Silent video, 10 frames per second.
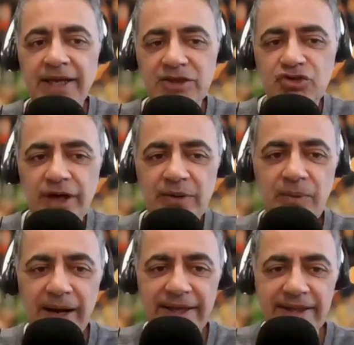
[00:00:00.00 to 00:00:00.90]
it's straight
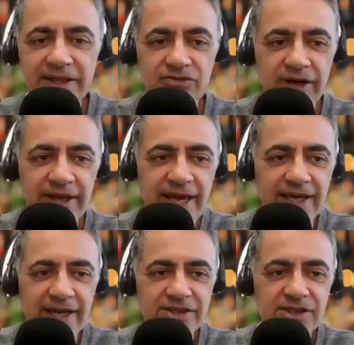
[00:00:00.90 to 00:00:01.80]
away. That's right.
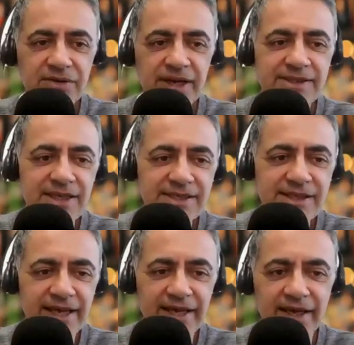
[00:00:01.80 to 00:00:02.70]
Yeah. So it says
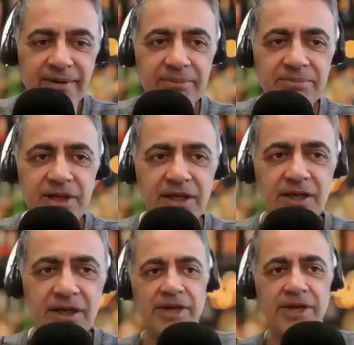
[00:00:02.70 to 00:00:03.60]
here, and I'm going
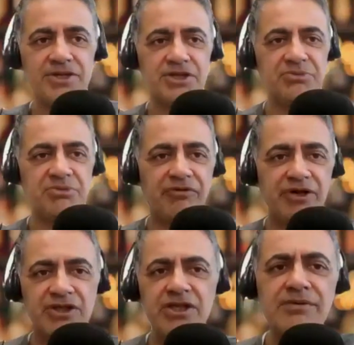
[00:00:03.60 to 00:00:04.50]
to
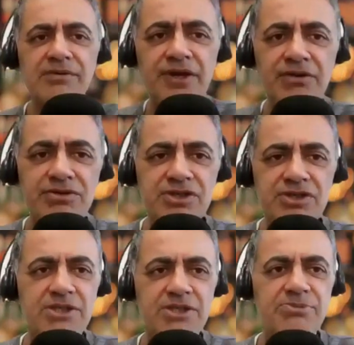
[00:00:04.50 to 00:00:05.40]
refer to. There's a few
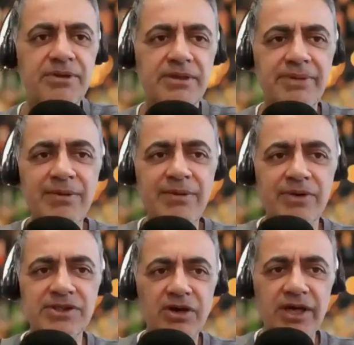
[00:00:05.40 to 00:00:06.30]
sites, but the main
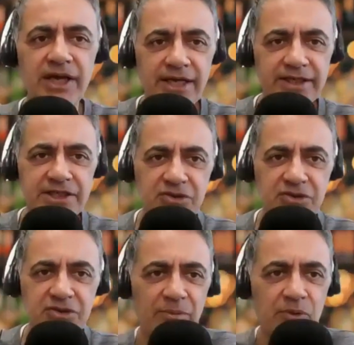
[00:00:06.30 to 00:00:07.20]
ones are Digital
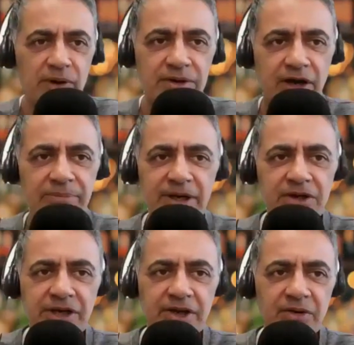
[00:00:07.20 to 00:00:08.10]
Camera World. I've been
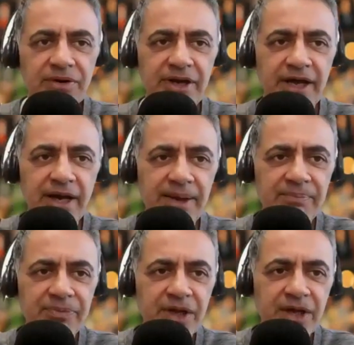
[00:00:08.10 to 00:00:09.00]
looking on
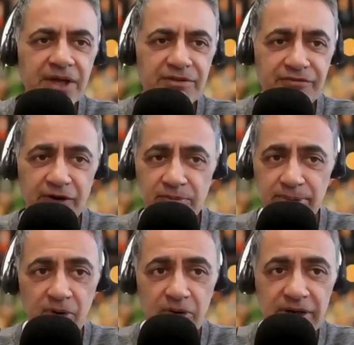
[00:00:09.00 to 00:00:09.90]
the Faux
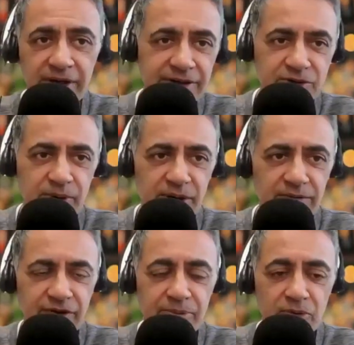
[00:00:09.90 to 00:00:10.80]
Blogger as well,
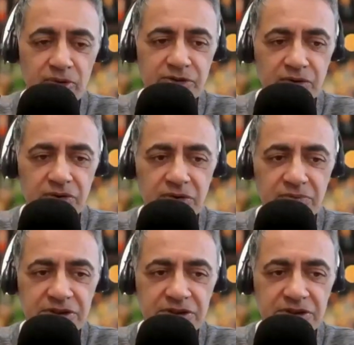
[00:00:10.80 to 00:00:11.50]
fauxblogger.com,